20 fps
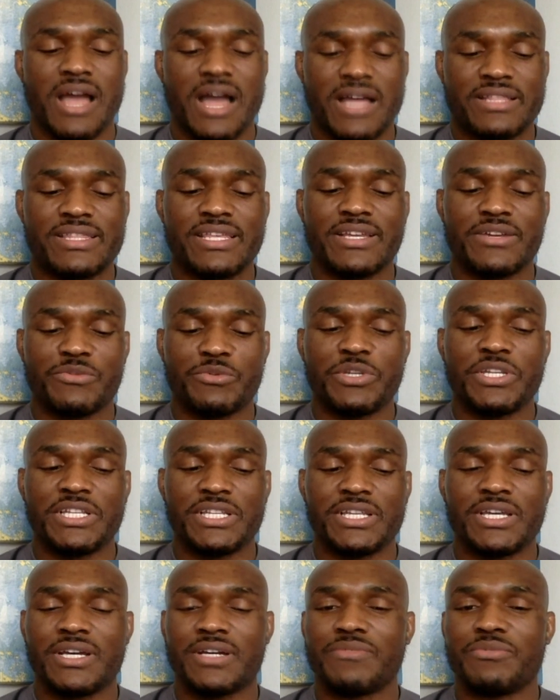I think we
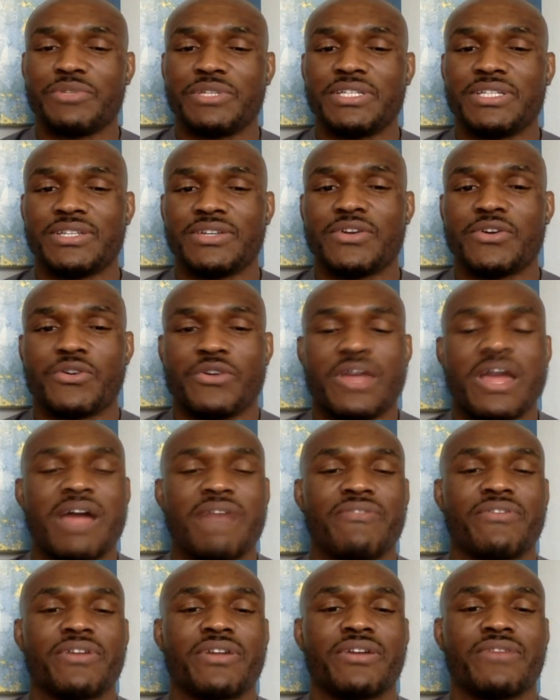need to go to
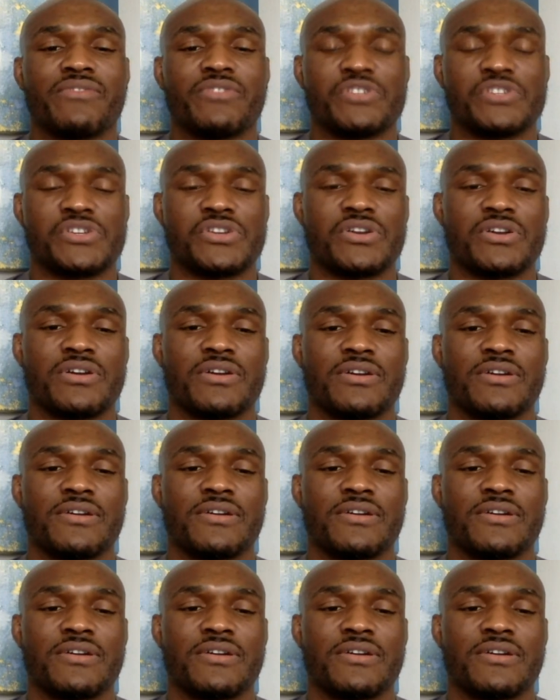Africa for sure.